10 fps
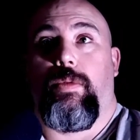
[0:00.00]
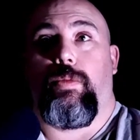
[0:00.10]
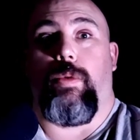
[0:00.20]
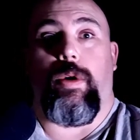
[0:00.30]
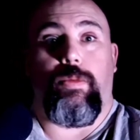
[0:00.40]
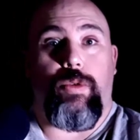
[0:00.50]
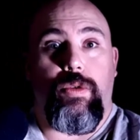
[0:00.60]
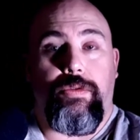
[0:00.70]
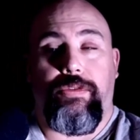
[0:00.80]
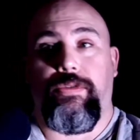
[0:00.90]
White
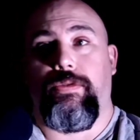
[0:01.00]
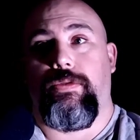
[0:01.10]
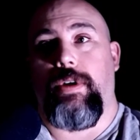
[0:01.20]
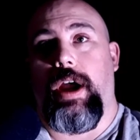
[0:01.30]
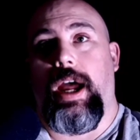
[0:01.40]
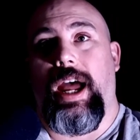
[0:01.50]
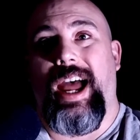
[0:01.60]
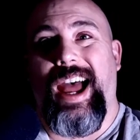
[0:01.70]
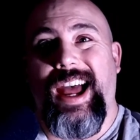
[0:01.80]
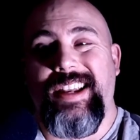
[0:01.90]
Wolf
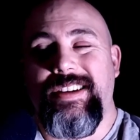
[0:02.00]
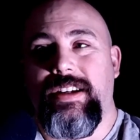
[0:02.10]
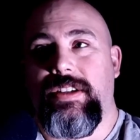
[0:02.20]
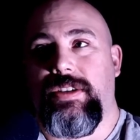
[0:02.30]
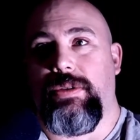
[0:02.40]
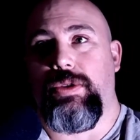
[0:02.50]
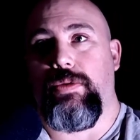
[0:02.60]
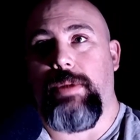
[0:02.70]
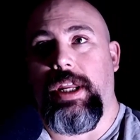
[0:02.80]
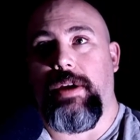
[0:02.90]
had a social
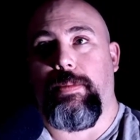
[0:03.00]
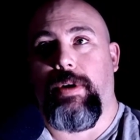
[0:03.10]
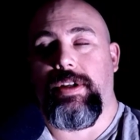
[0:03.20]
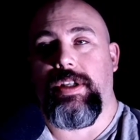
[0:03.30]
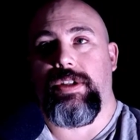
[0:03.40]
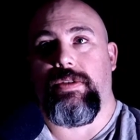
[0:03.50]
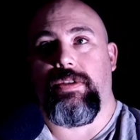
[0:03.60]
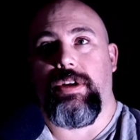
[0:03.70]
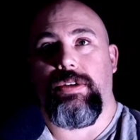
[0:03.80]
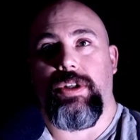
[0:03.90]
media presence on
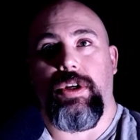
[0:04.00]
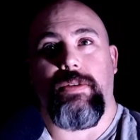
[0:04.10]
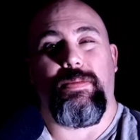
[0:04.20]
YouTube,